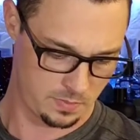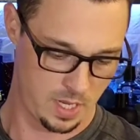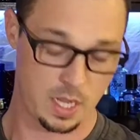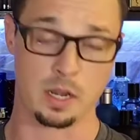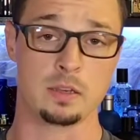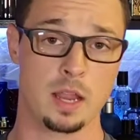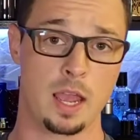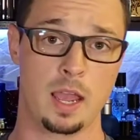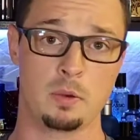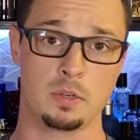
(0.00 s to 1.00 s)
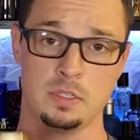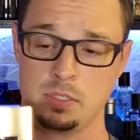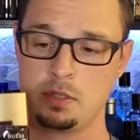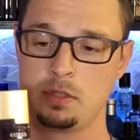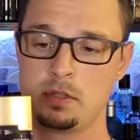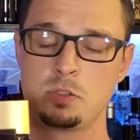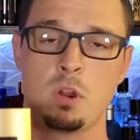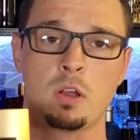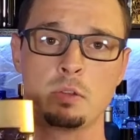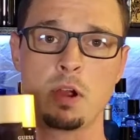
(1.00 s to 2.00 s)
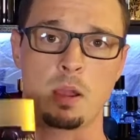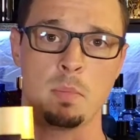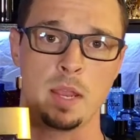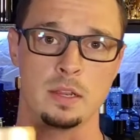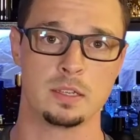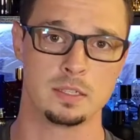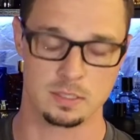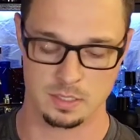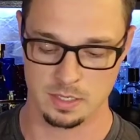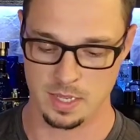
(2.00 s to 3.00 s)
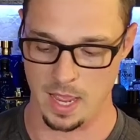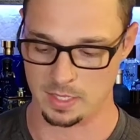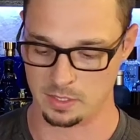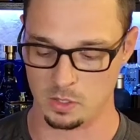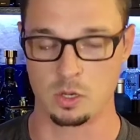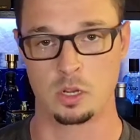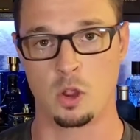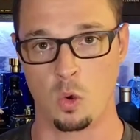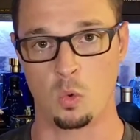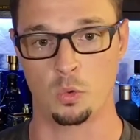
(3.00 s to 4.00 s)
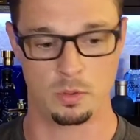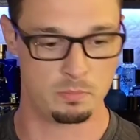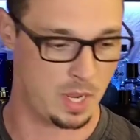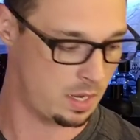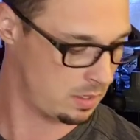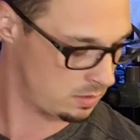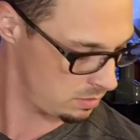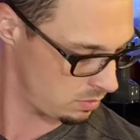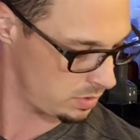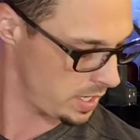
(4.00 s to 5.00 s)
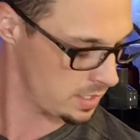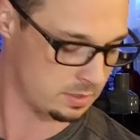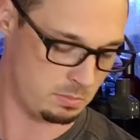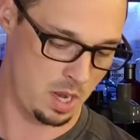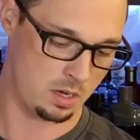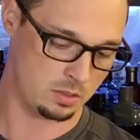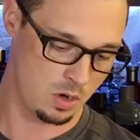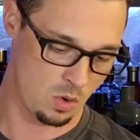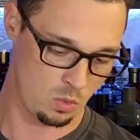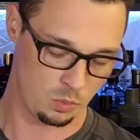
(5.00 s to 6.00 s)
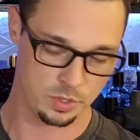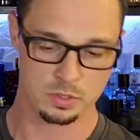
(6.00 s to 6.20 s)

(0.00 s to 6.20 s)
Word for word: uh, I would strongly recommend Guess Gold Man or Guess Man Gold.